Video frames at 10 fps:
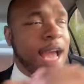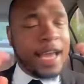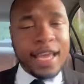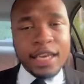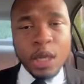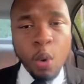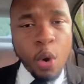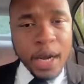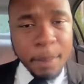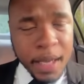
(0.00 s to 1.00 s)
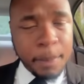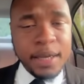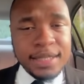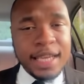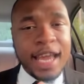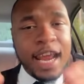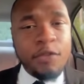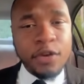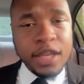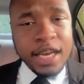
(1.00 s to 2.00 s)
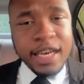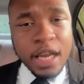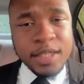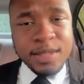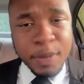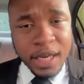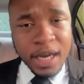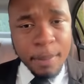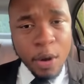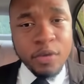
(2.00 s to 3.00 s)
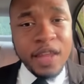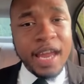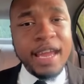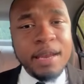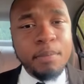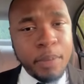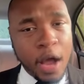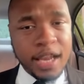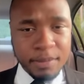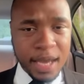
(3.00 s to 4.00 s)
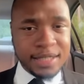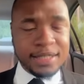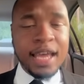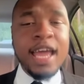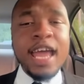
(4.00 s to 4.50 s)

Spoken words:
and get the order papers and get everything that they are speaking about there in Parliament.